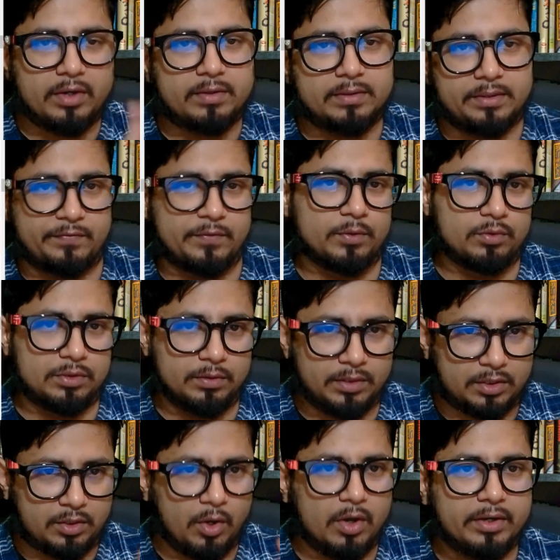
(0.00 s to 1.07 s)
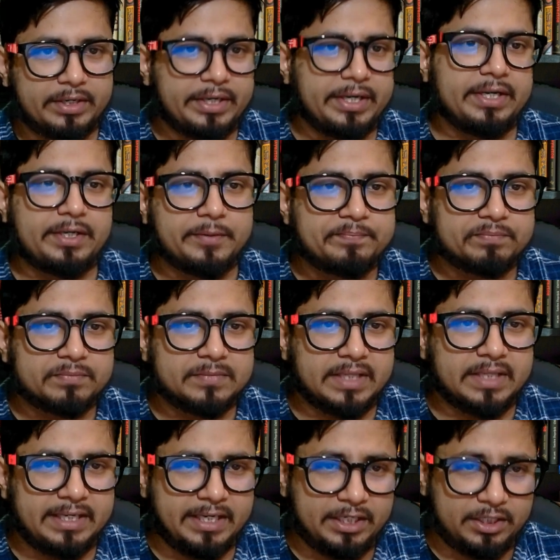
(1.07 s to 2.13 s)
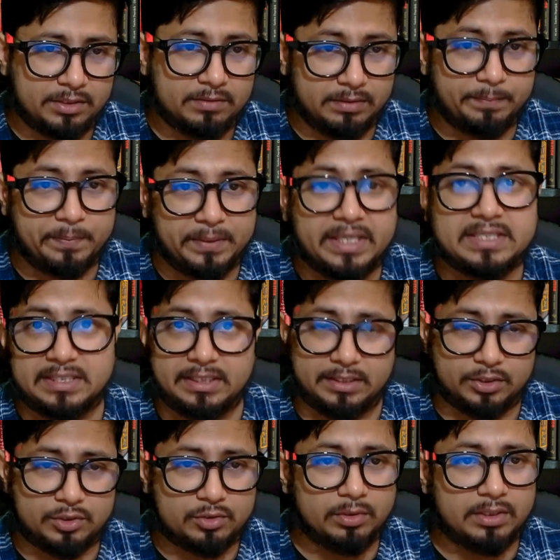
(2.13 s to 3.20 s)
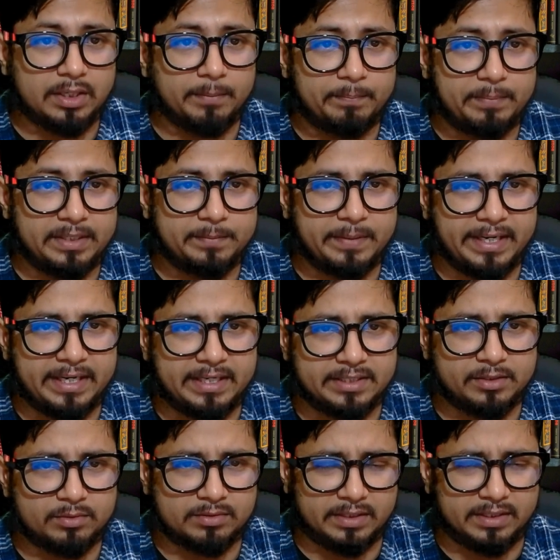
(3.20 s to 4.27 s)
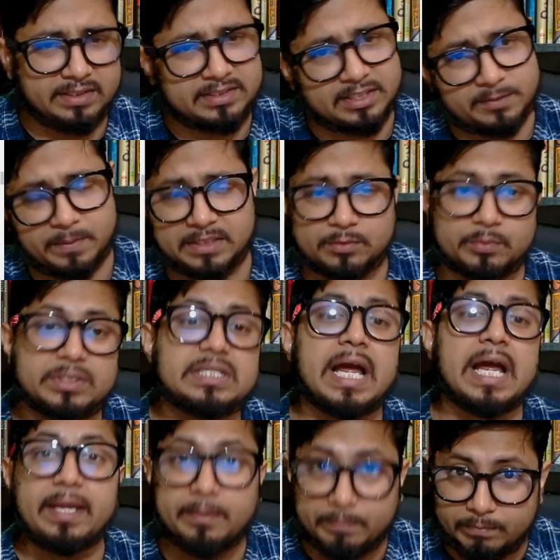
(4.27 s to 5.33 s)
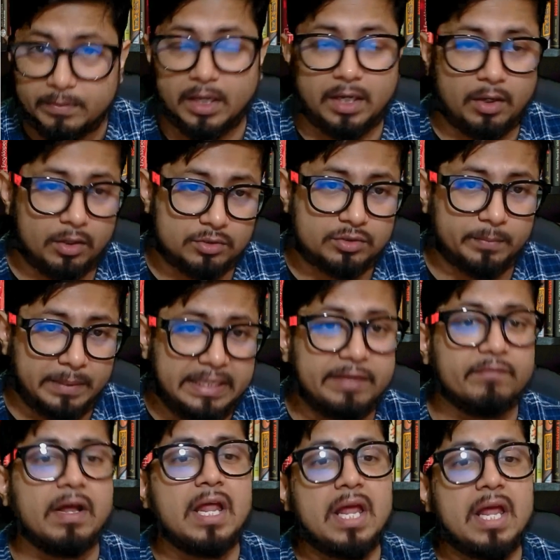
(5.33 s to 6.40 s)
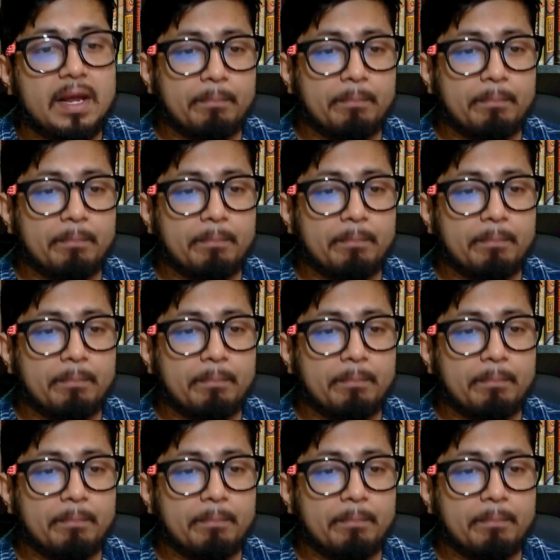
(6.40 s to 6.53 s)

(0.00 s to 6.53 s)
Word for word: if you do the work concrete then it the PhD should complete by 18 to 36 months, which I uh, also believe.